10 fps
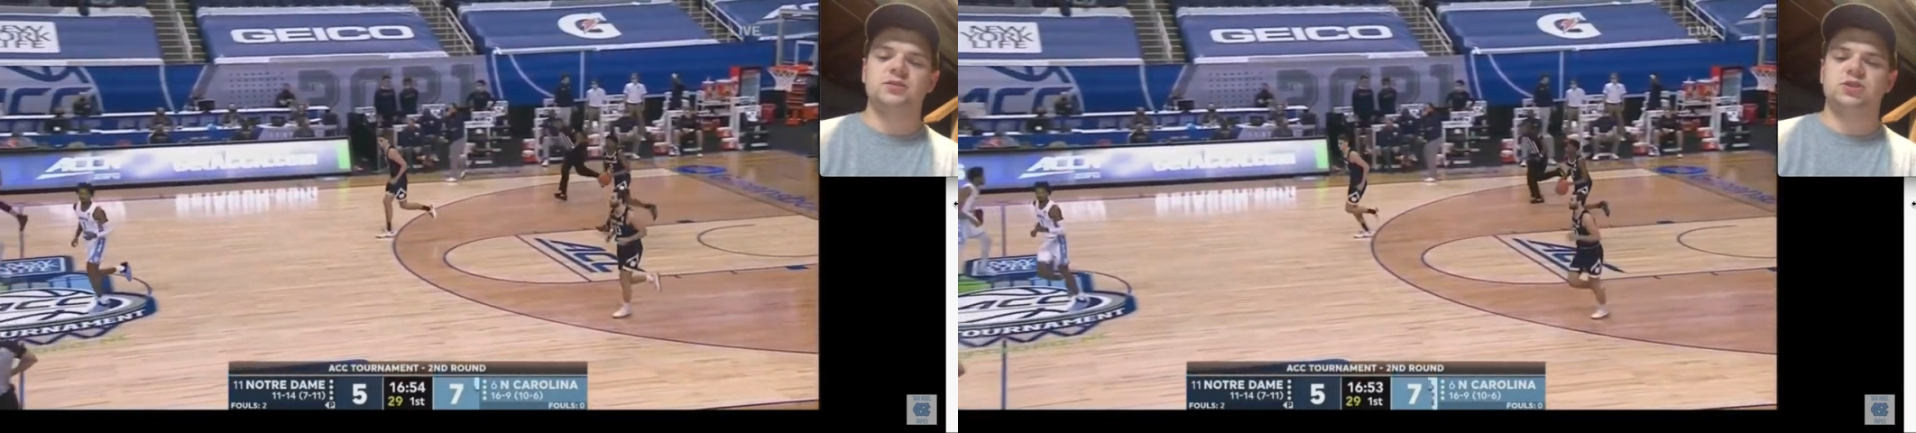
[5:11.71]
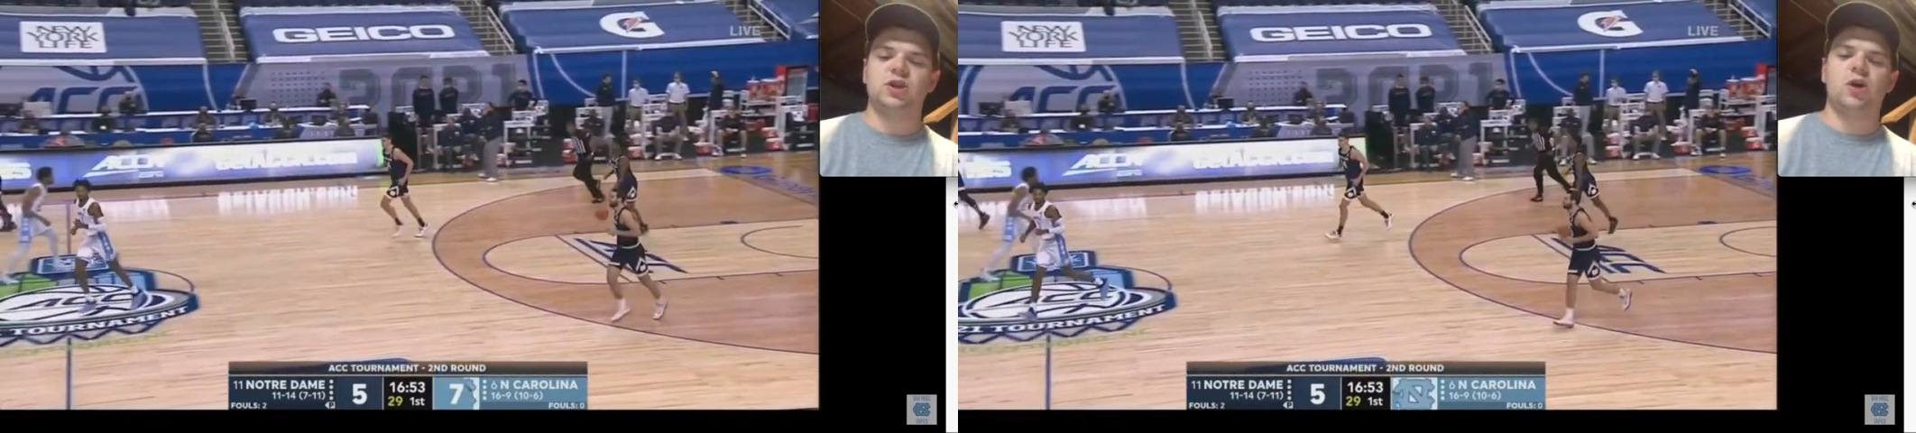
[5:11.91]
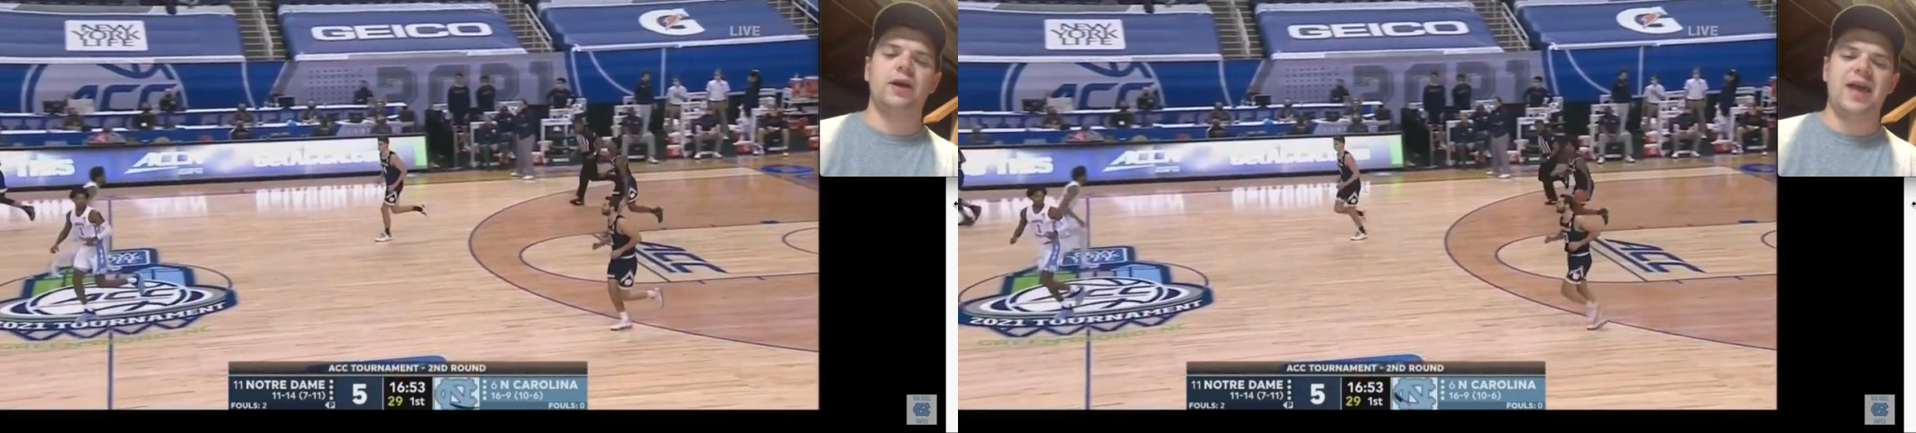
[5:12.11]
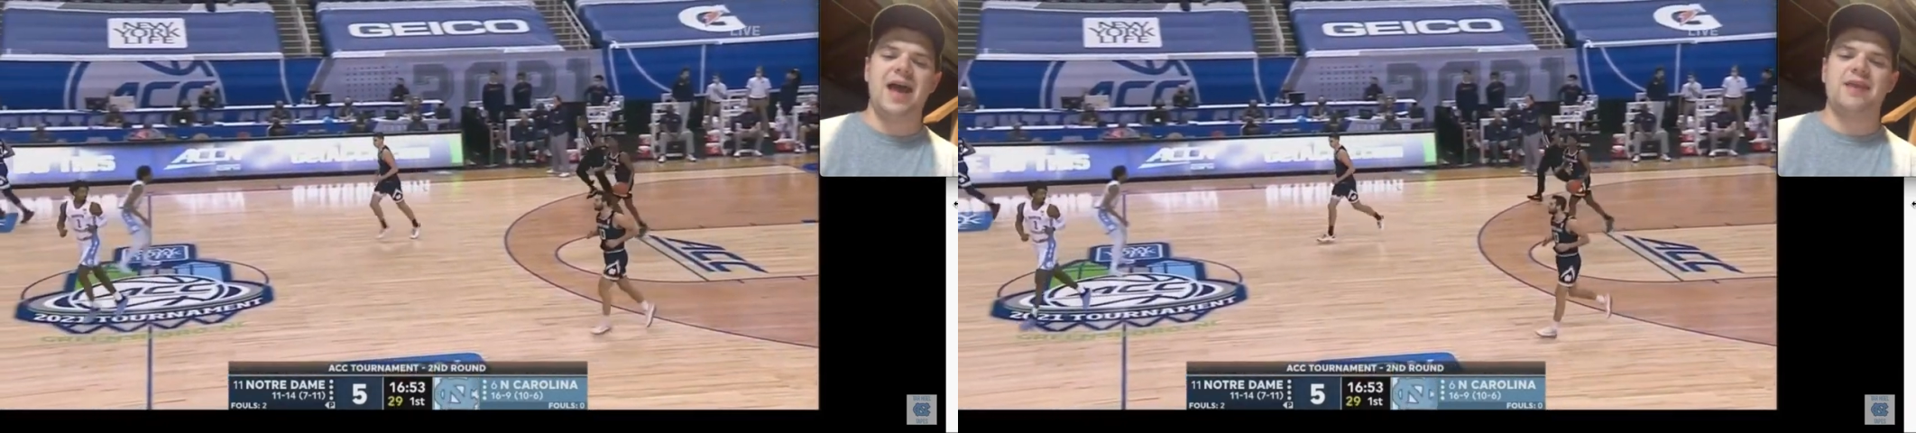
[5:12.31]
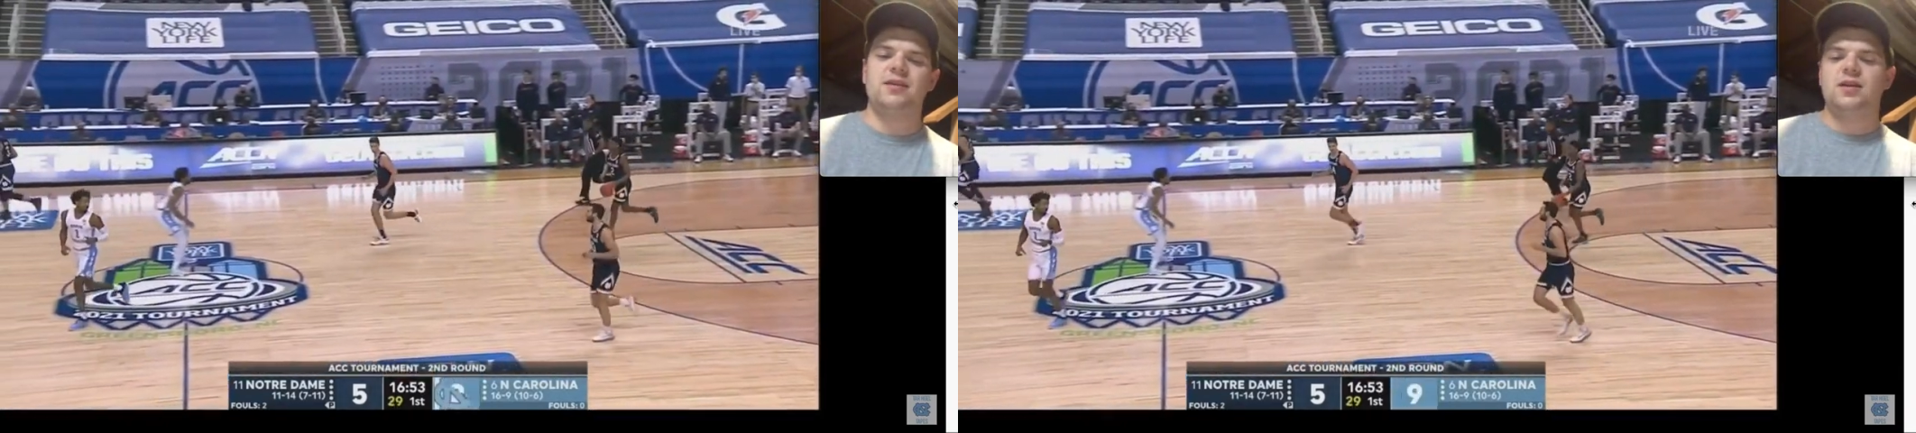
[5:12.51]
And so
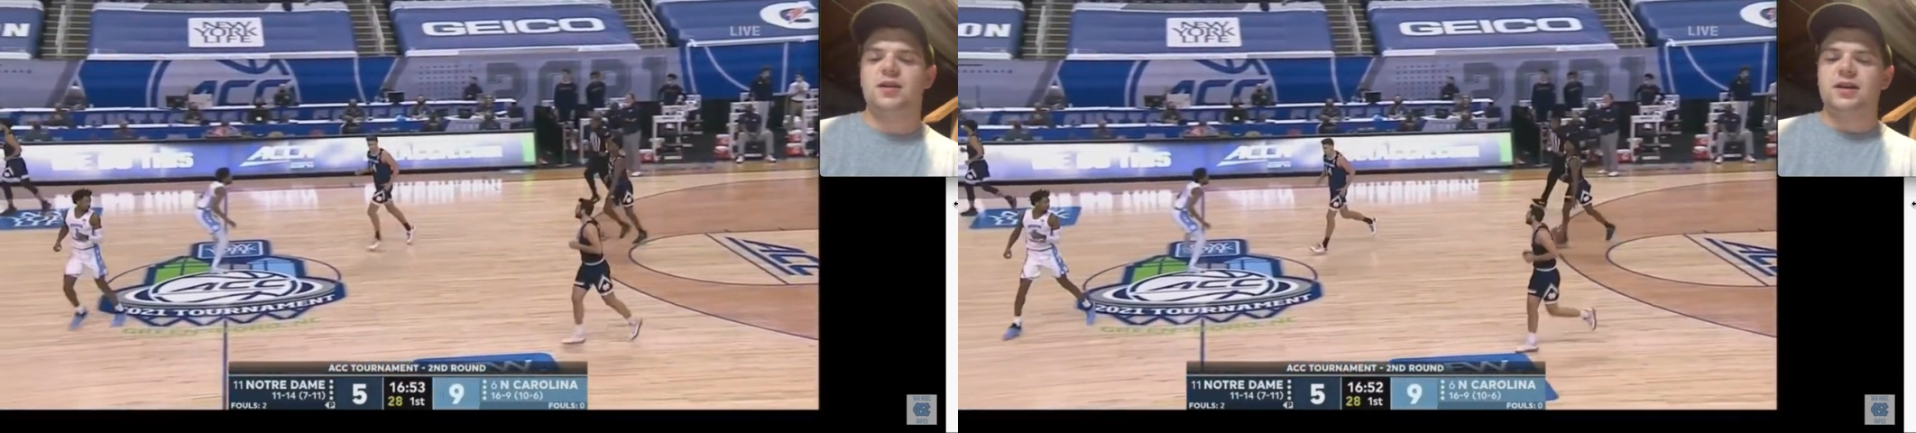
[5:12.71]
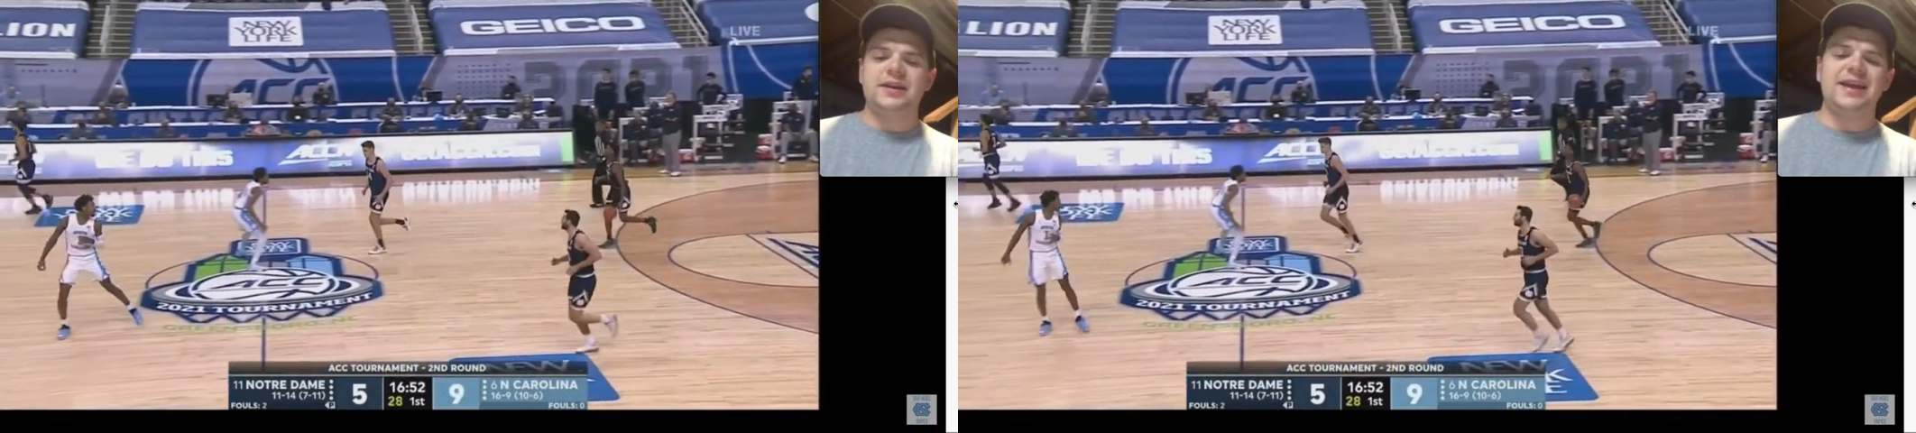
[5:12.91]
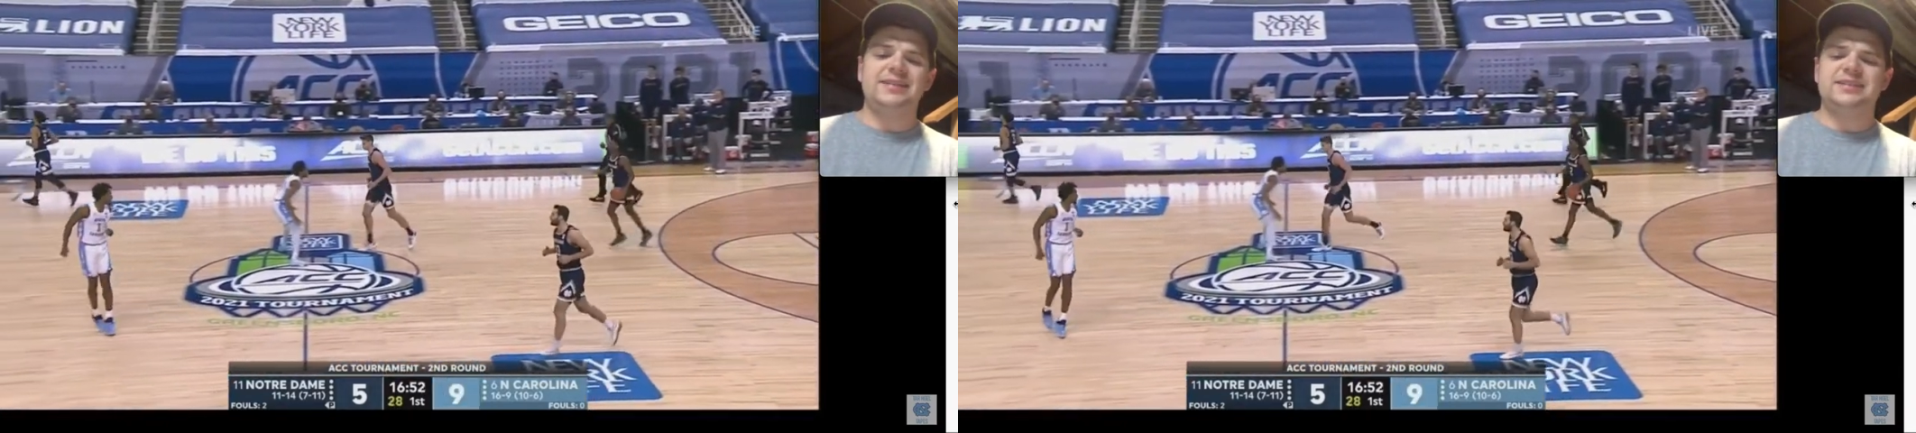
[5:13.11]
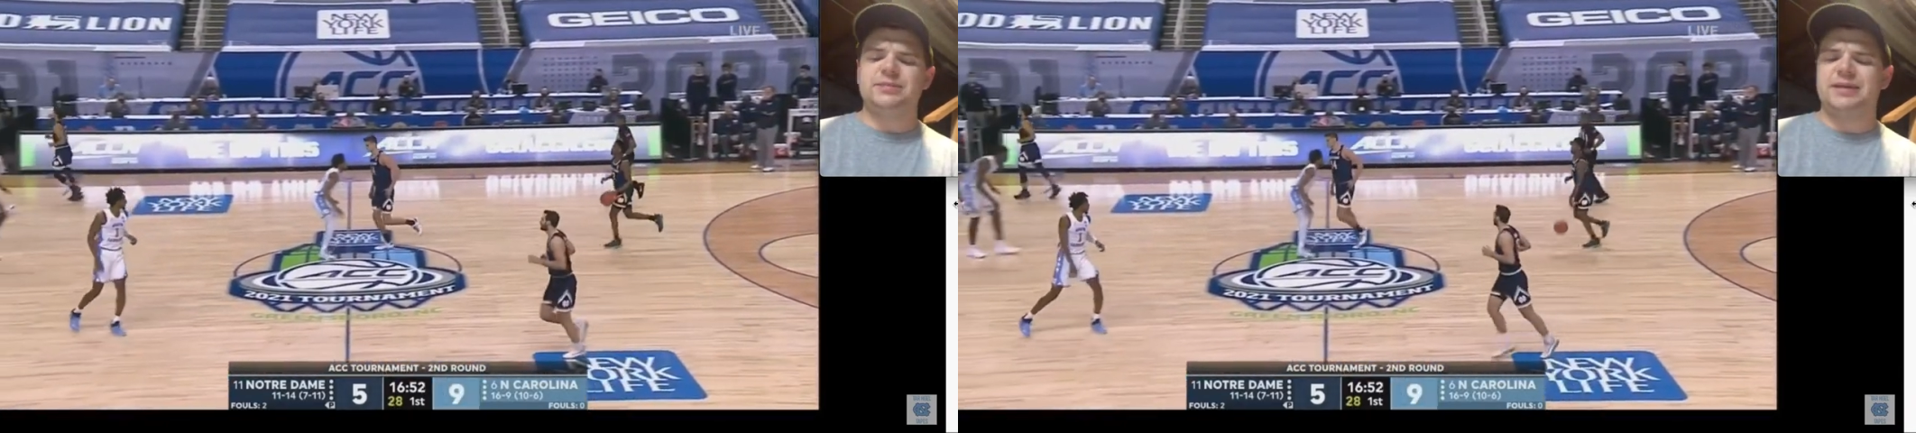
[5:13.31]
again, he had decent